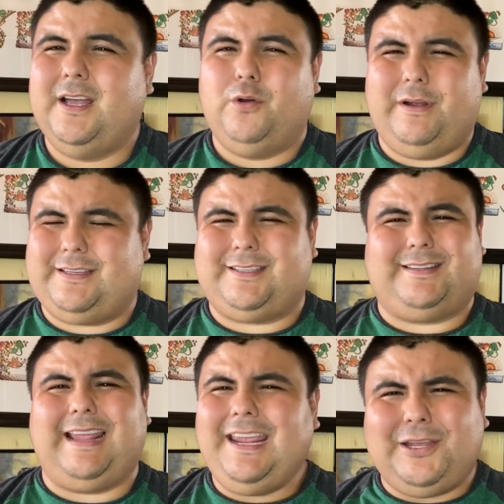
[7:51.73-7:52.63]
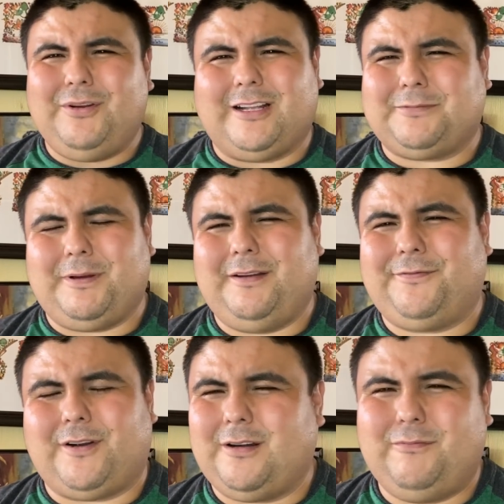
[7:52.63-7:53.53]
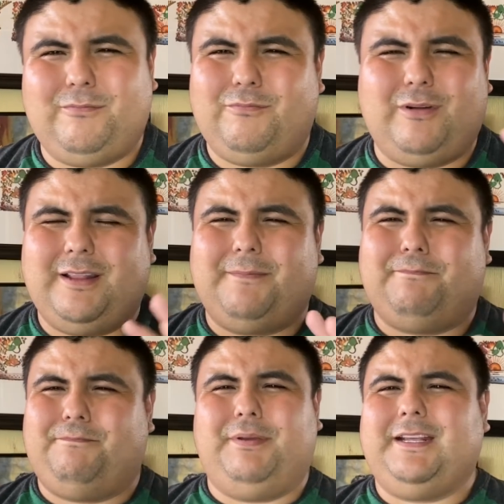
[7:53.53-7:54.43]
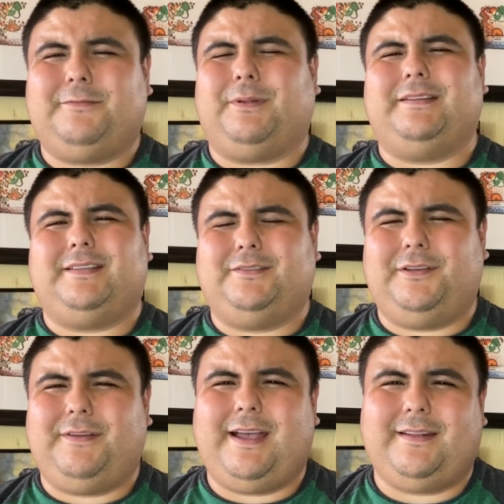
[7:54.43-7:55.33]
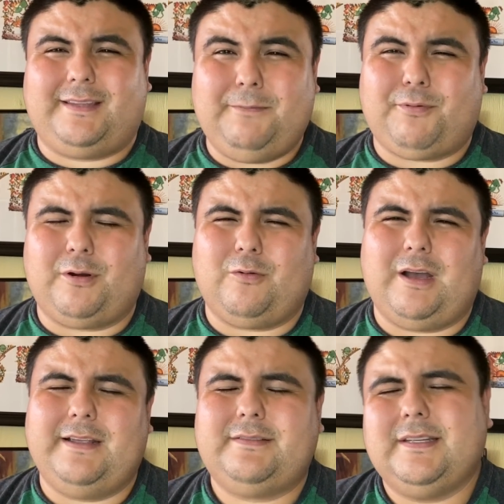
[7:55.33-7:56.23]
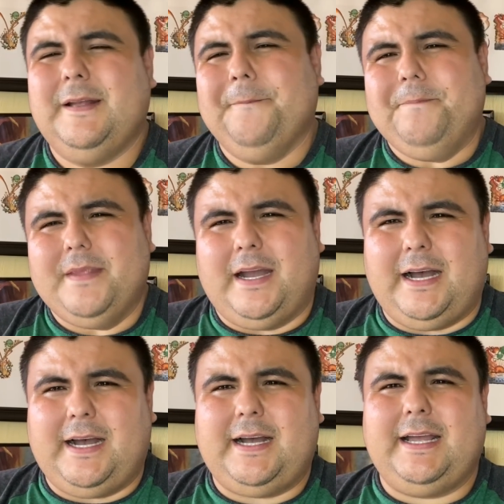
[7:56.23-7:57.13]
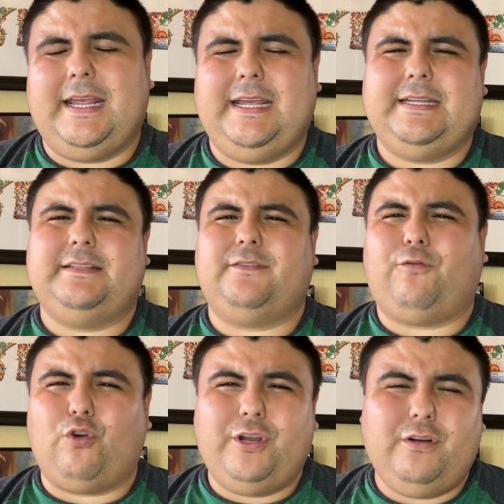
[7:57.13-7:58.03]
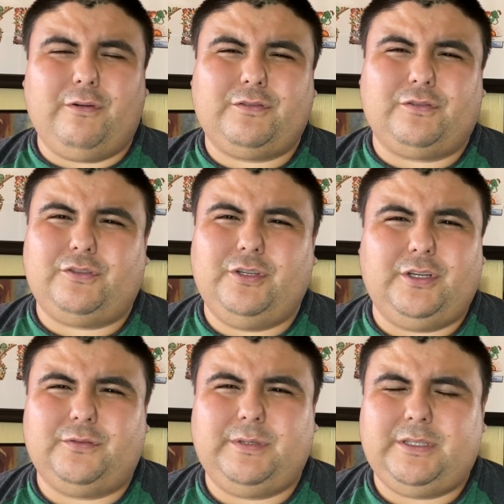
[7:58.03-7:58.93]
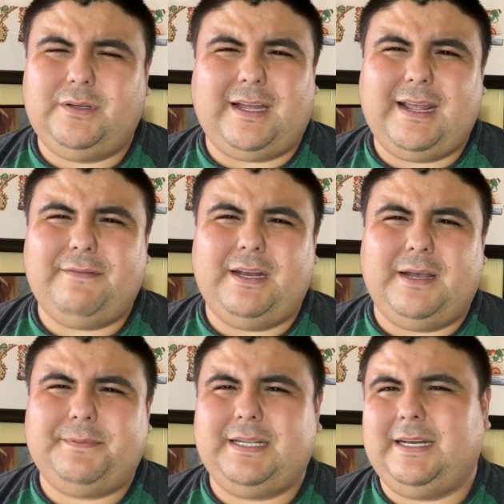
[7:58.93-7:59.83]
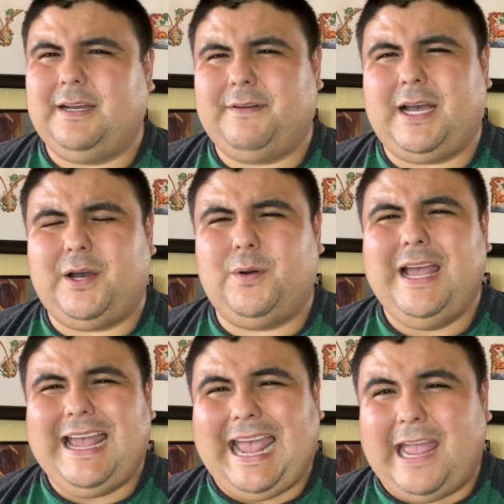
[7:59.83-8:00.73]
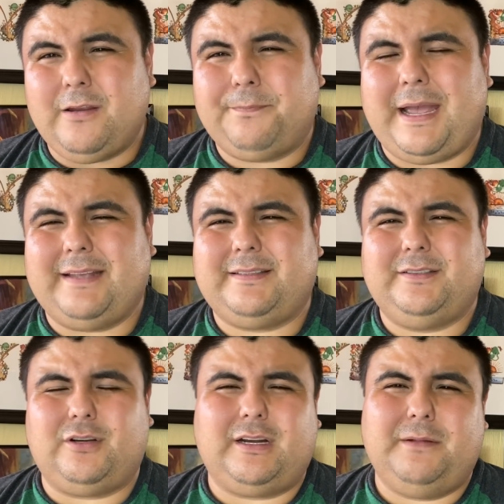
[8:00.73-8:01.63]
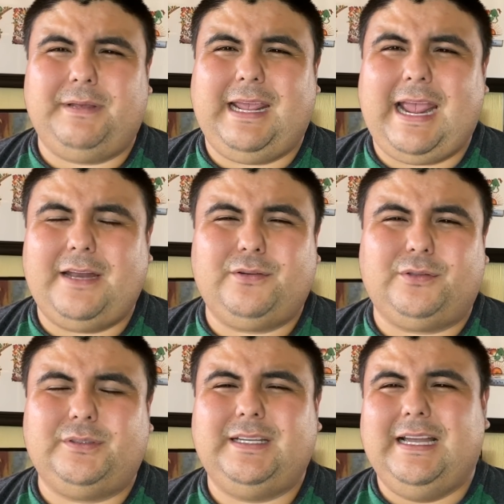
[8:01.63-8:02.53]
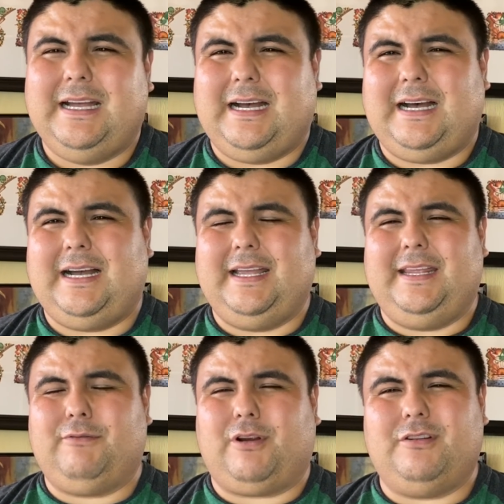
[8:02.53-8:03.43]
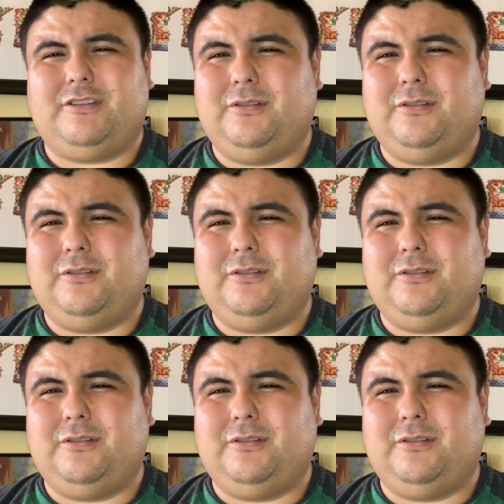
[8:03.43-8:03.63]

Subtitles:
which, thank you, Knott's Berry Farm, one of the biggest blessings we've had theme park wise. And for Universal Studios, we do not have an update of how annual passes are going to be handled in regards to